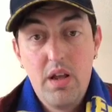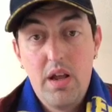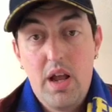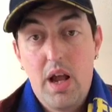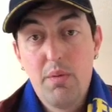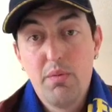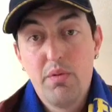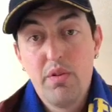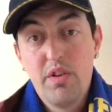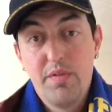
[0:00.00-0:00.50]

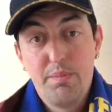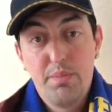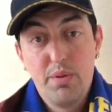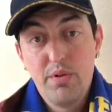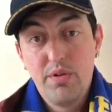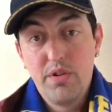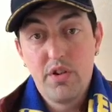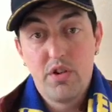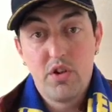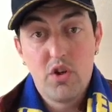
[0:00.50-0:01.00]
I would have
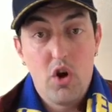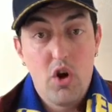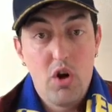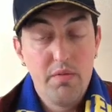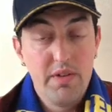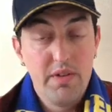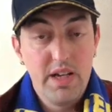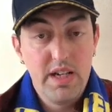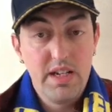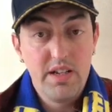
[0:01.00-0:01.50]
put the
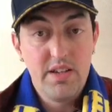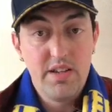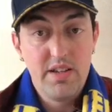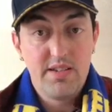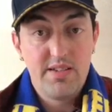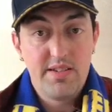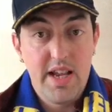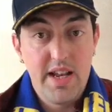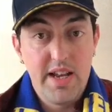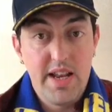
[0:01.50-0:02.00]
car in the
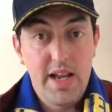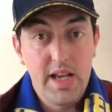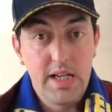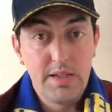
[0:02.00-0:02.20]
centre